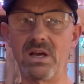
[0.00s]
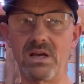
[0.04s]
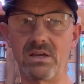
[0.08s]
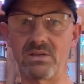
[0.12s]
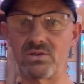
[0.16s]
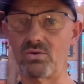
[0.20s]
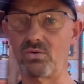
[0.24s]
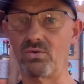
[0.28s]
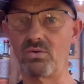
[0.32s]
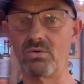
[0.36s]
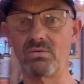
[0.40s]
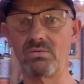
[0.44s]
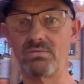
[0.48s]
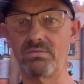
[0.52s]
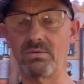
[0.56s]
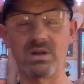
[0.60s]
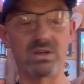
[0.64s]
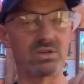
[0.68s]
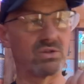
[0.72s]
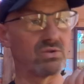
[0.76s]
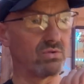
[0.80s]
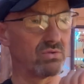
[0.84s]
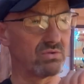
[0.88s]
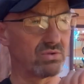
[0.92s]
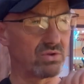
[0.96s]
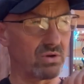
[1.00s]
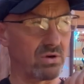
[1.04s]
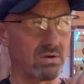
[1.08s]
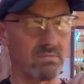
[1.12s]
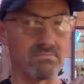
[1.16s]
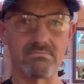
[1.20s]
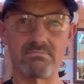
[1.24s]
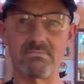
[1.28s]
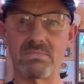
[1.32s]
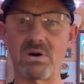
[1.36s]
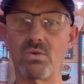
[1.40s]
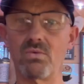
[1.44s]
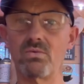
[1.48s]
It's all sort of
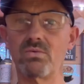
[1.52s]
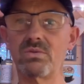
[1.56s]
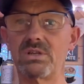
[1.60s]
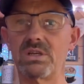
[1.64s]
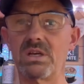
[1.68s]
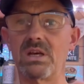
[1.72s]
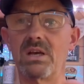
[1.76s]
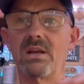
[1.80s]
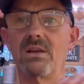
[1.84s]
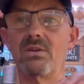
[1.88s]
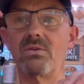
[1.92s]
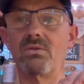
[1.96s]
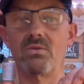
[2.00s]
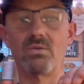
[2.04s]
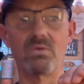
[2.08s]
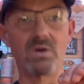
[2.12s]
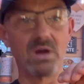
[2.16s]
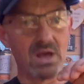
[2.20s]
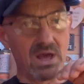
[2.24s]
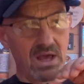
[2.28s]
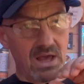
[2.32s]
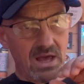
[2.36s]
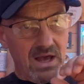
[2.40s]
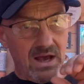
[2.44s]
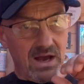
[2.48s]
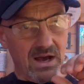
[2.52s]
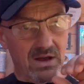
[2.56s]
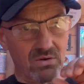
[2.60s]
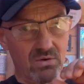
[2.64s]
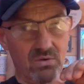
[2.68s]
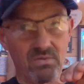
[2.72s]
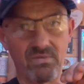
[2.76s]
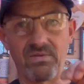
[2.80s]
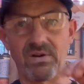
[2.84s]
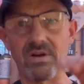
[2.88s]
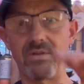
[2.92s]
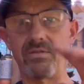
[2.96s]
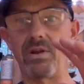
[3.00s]
malty and
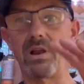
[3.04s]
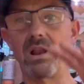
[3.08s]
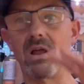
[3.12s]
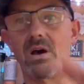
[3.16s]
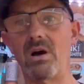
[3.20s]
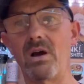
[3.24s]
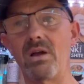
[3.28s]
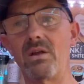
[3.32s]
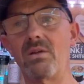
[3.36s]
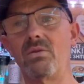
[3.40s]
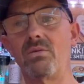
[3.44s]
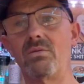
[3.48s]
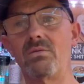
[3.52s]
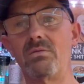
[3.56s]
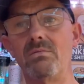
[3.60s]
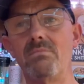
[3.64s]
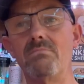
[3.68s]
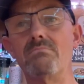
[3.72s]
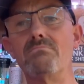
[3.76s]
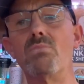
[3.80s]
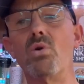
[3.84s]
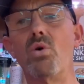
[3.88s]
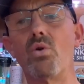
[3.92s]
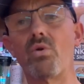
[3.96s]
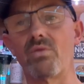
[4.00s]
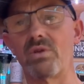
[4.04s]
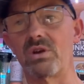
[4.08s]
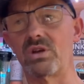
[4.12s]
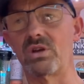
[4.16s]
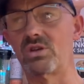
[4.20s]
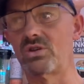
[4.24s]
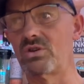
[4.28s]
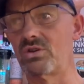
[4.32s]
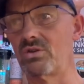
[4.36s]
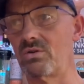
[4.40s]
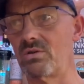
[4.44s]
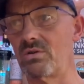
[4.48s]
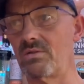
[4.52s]
all very like
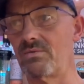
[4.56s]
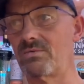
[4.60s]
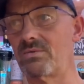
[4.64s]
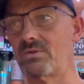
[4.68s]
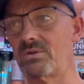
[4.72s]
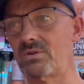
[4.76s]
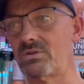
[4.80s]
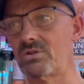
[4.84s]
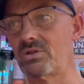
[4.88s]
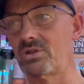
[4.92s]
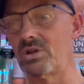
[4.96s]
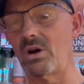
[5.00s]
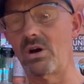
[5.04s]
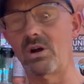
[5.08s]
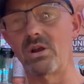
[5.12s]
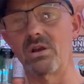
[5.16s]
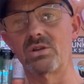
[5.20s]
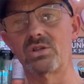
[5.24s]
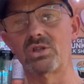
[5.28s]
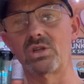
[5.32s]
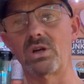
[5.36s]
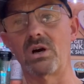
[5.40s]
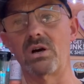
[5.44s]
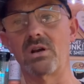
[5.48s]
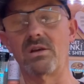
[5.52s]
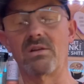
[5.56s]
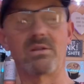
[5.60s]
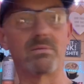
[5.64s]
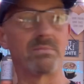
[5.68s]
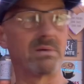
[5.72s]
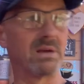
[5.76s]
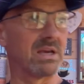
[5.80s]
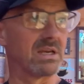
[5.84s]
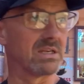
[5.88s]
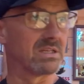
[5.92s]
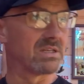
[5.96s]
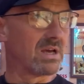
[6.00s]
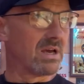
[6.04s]
Moorish sort of side of the
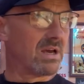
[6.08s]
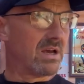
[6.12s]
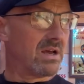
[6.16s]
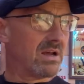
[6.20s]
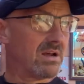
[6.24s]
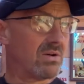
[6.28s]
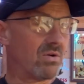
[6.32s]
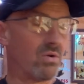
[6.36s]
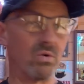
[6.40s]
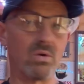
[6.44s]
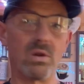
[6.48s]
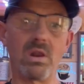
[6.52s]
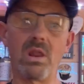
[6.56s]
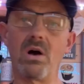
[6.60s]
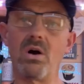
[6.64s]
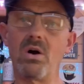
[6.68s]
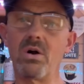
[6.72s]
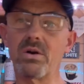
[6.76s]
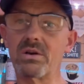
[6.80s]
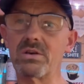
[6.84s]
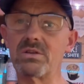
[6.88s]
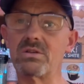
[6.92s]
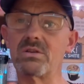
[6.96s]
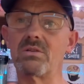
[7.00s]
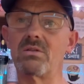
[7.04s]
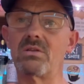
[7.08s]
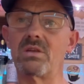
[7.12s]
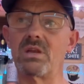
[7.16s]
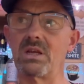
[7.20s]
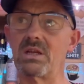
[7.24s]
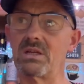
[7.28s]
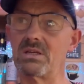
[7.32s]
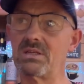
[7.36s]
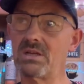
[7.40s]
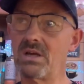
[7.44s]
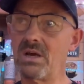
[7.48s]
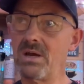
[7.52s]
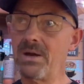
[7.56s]
beers, or lagers and
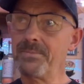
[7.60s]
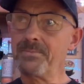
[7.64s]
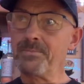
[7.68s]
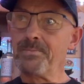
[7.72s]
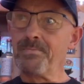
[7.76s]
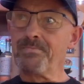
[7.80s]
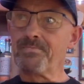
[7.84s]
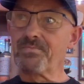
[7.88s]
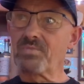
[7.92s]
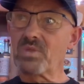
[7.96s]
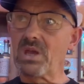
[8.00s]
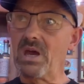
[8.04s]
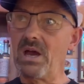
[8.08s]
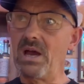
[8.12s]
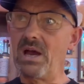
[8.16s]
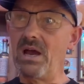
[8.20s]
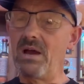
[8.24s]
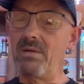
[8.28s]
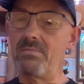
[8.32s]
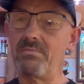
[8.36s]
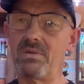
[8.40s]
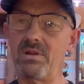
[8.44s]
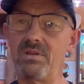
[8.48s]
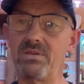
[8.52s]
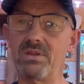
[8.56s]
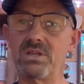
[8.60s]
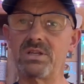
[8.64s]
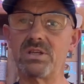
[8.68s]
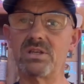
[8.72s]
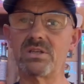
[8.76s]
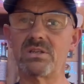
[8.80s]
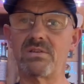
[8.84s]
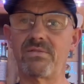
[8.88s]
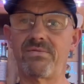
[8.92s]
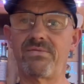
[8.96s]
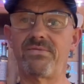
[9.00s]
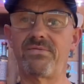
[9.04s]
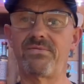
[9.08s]
things. This is
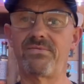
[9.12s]
the